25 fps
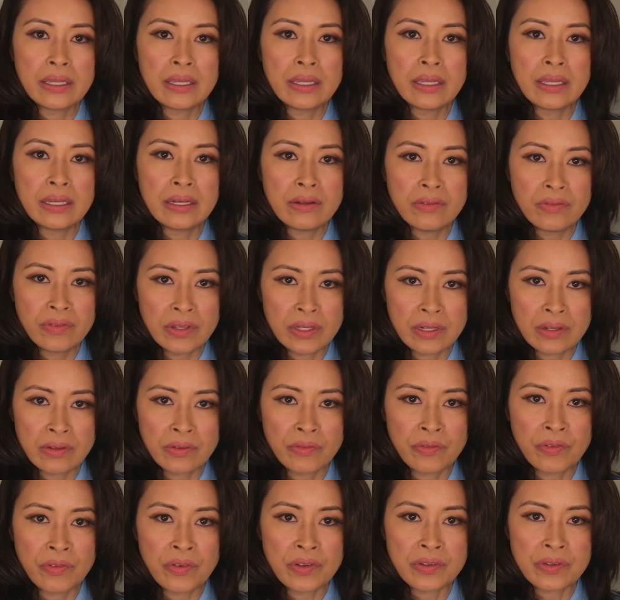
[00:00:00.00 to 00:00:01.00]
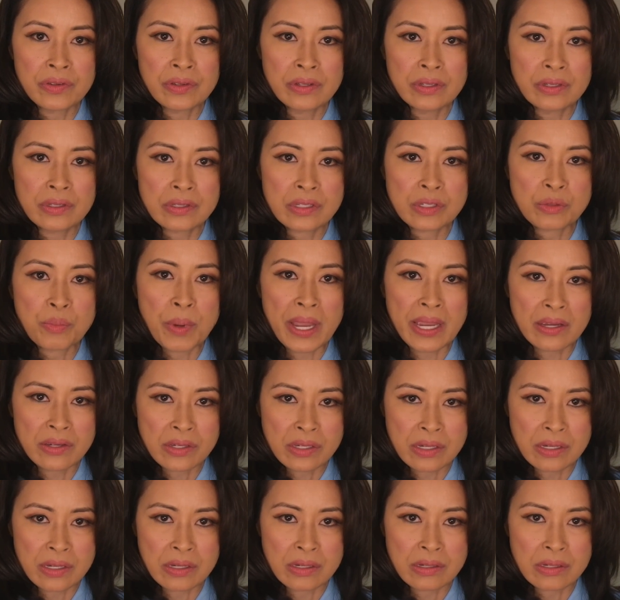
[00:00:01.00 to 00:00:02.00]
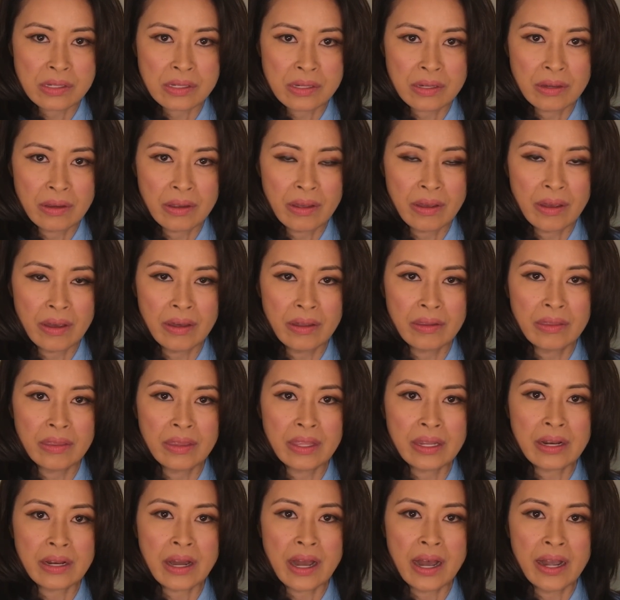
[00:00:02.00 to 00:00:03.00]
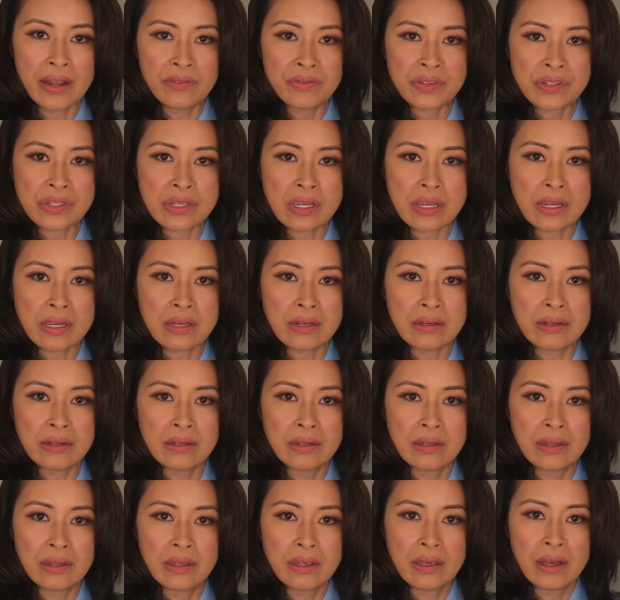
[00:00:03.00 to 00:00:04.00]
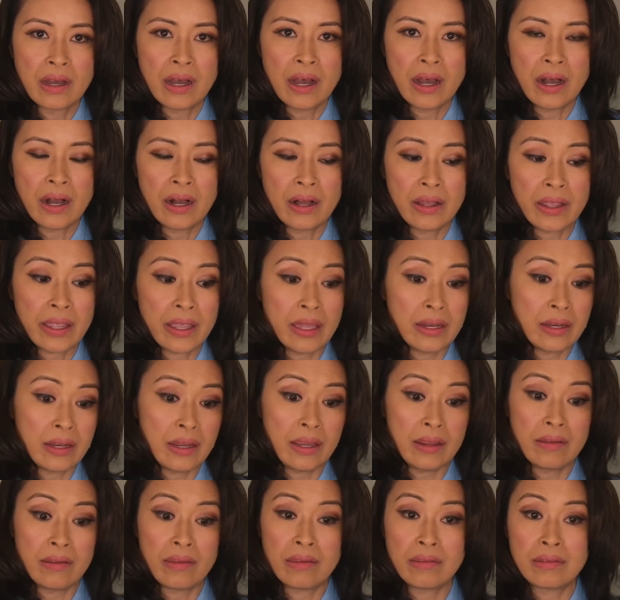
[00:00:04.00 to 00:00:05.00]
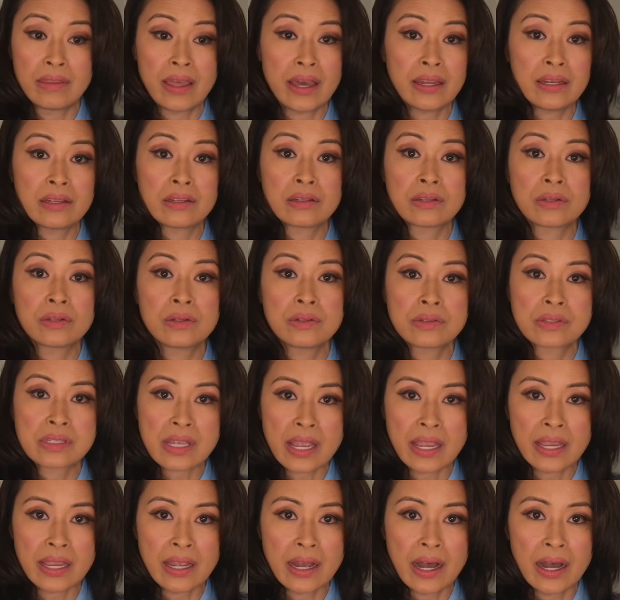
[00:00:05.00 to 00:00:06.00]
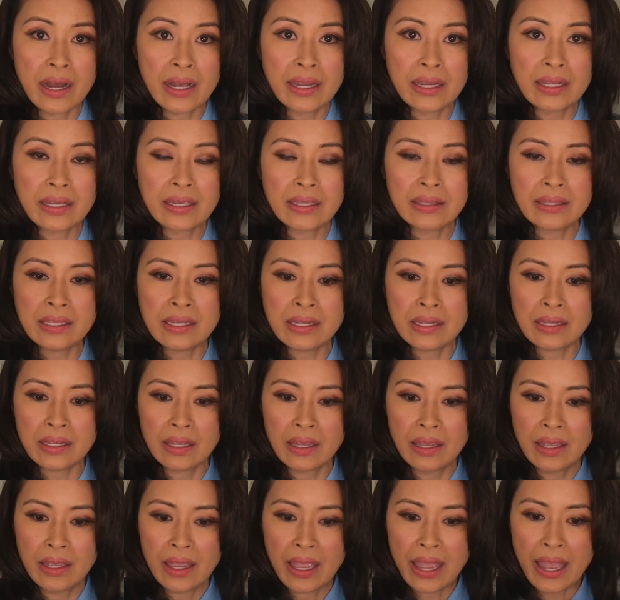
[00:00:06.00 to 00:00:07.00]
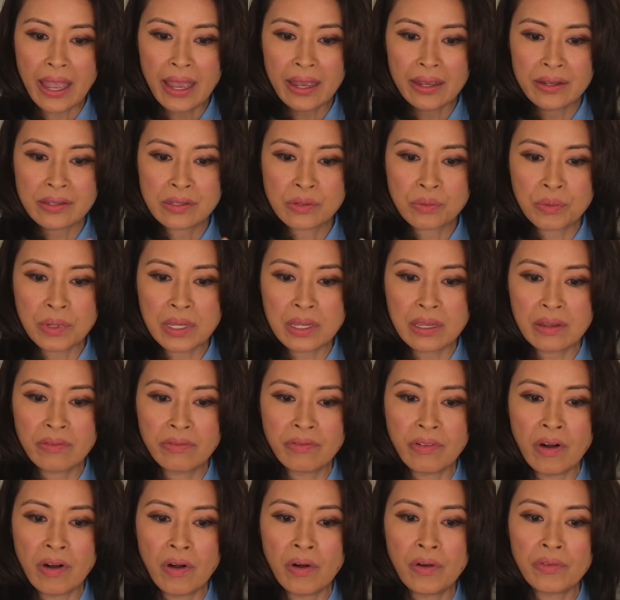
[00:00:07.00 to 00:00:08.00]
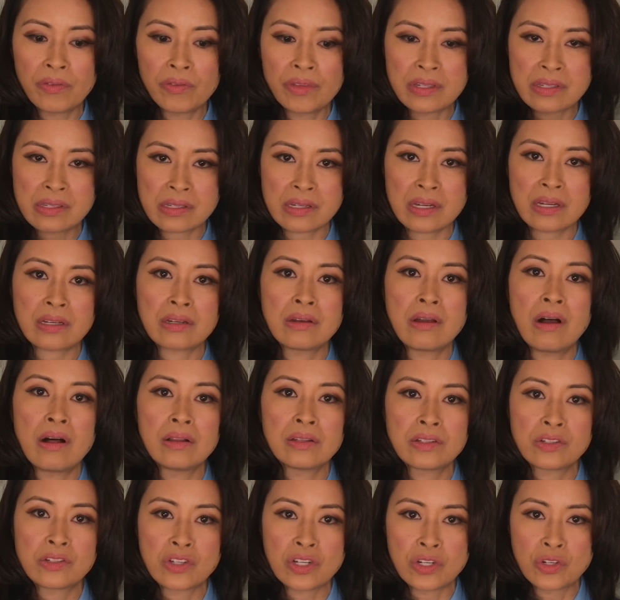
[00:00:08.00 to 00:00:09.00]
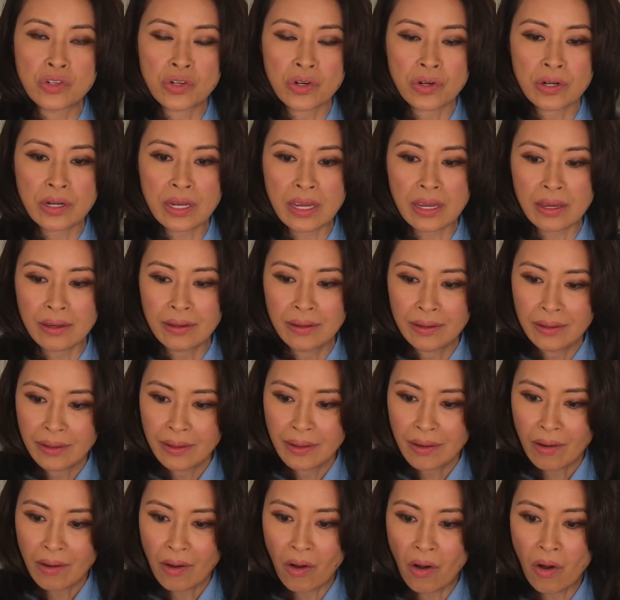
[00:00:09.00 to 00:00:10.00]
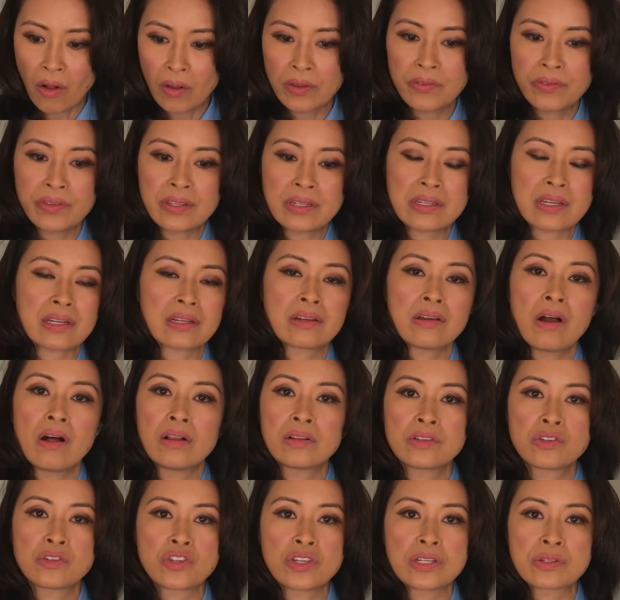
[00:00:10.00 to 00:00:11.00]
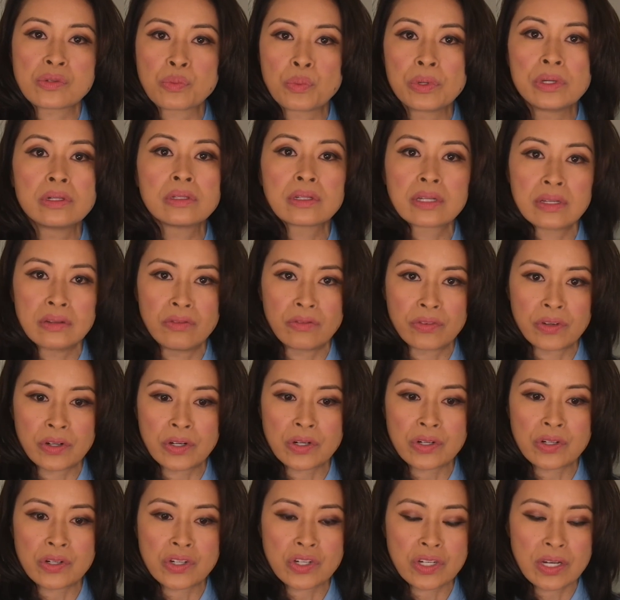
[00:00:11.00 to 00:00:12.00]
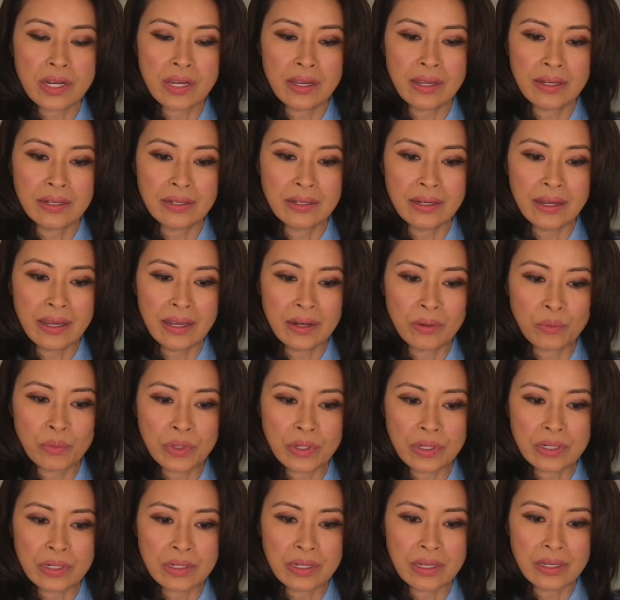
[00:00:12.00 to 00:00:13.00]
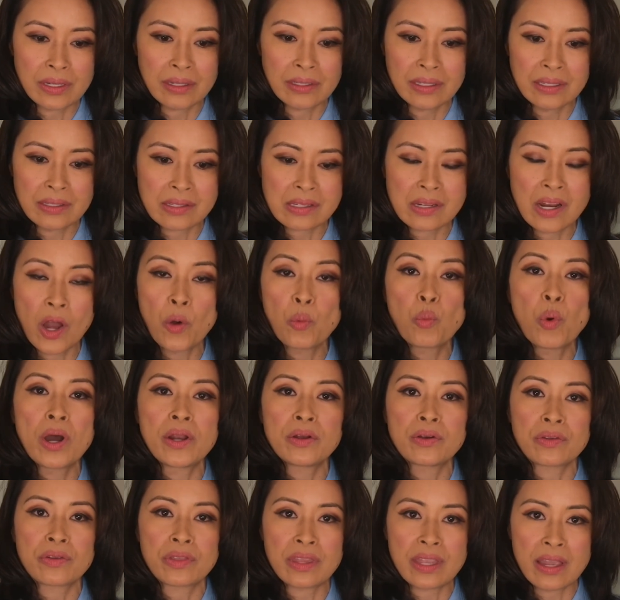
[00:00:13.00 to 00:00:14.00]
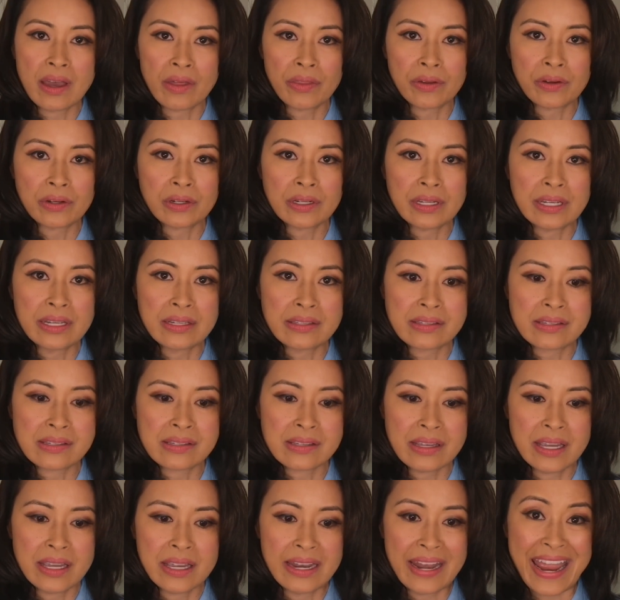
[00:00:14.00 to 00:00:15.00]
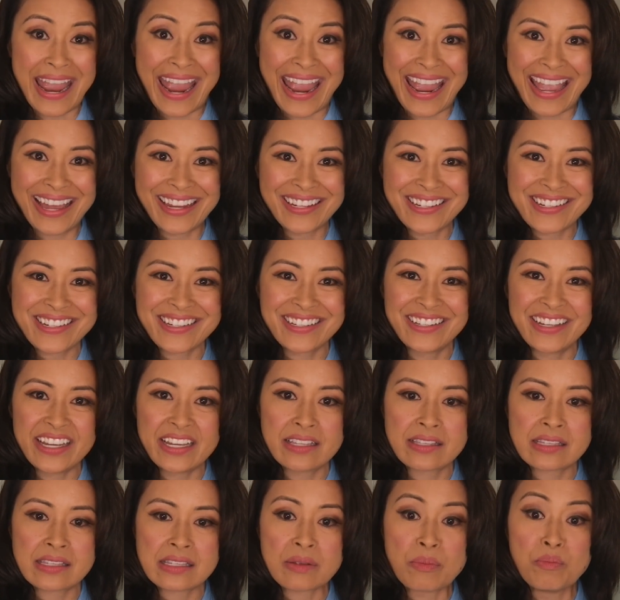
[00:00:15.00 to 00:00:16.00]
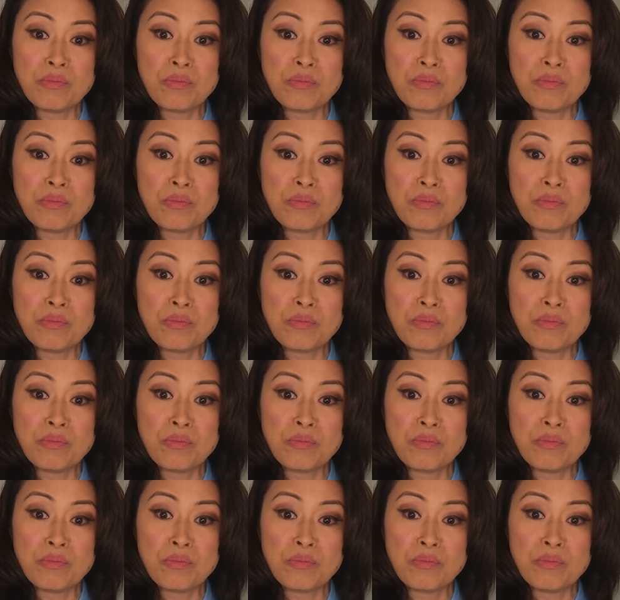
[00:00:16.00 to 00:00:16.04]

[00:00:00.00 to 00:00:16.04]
innovative spaces that I've seen, and that includes AI. I think as we evolve this technology journey, all of the technologies will converge, and it's not one or the other. It's it's